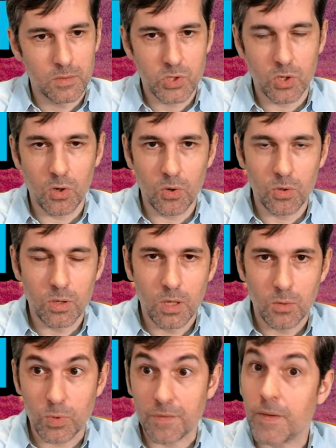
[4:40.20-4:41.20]
So
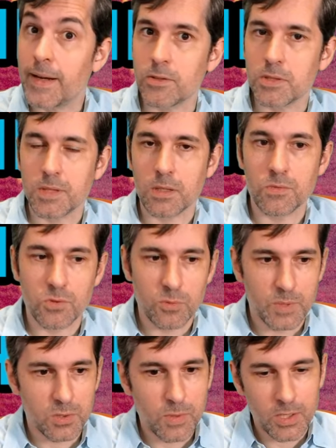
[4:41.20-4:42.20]
refineries that
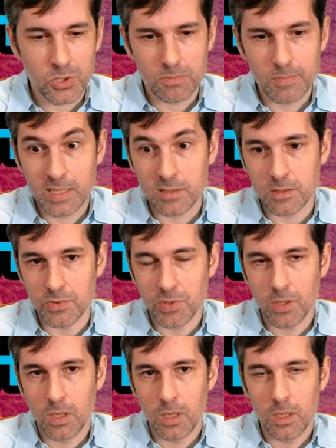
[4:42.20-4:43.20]
consume extraction
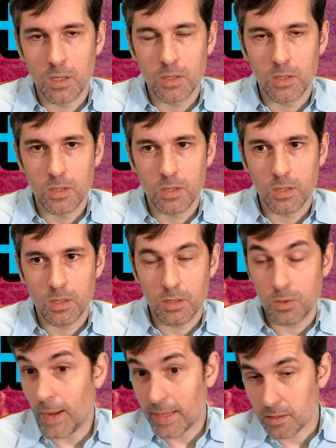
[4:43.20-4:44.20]
minerals
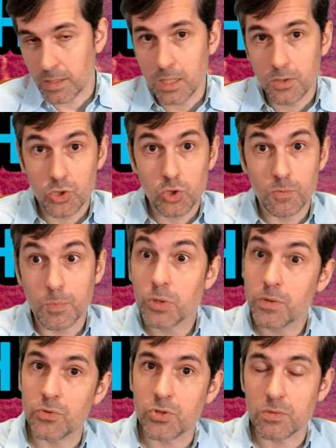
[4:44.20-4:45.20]
directly should
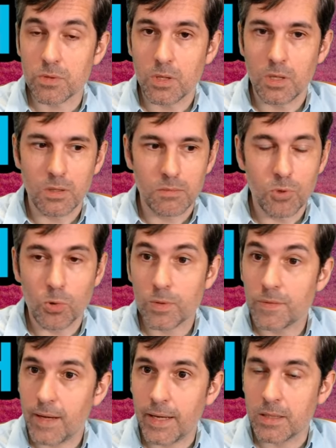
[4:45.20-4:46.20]
produce more
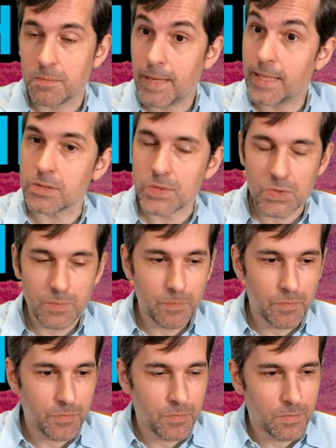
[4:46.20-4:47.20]
refined metals.
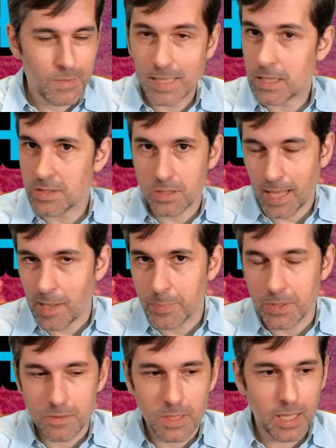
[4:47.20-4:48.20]
That doesn't
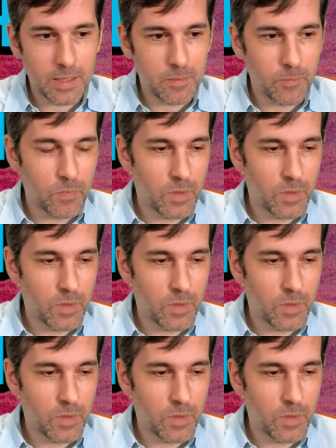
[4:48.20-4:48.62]
happen today.